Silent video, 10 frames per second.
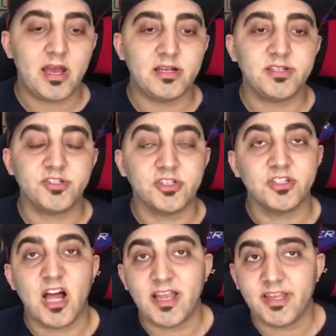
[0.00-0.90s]
uh, such as
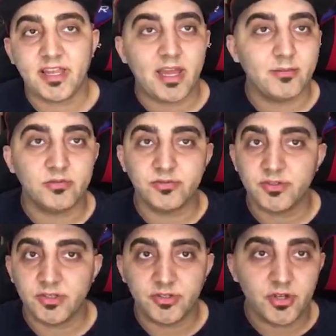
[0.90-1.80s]
lightning
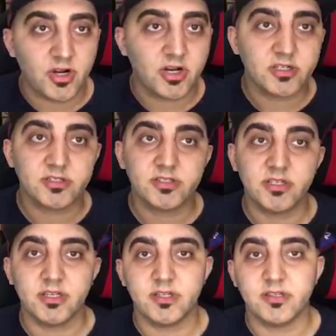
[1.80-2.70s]
cables and docks
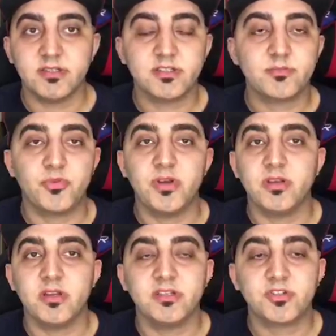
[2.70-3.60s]
and
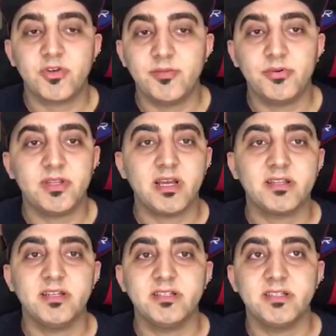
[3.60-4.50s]
spring, screen
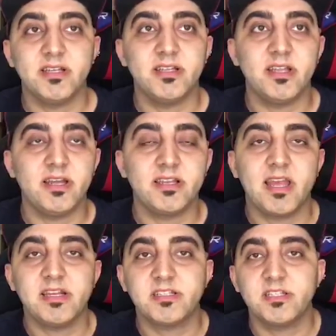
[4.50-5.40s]
protectors and, and
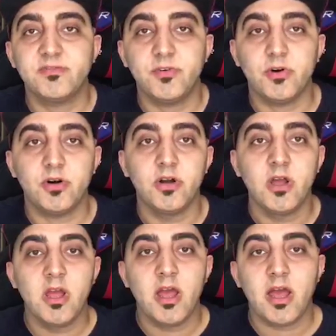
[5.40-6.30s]
cases for
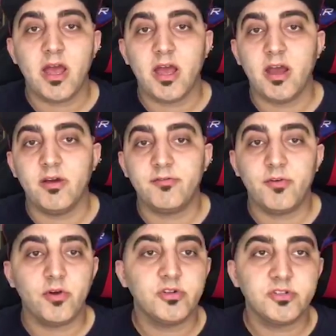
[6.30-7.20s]
uh,
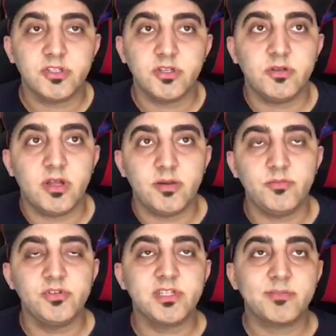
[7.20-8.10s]
phones and, and
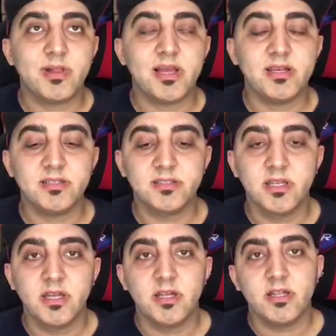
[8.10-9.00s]
music players.
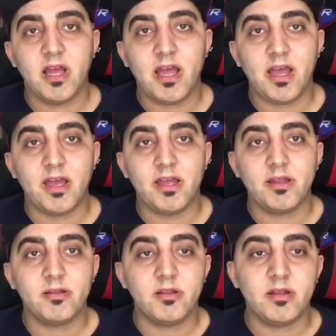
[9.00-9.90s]
Uh,
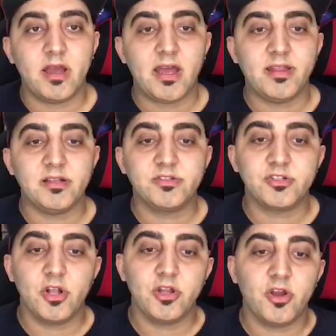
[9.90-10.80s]
and then
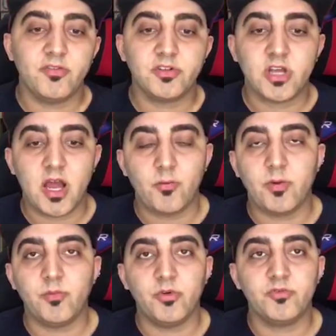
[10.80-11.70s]
slowly over time
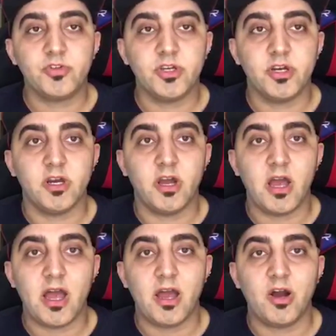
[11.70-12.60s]
we moved to
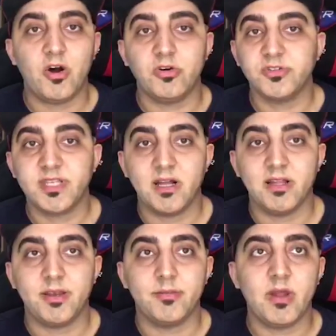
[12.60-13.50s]
uh, wholesale
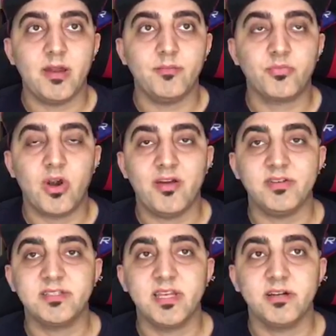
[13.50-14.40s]
and, and
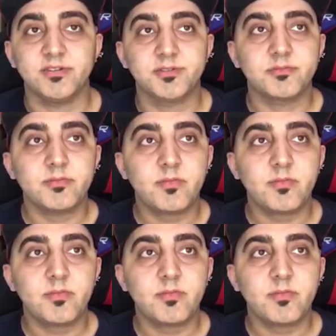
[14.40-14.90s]
private sales.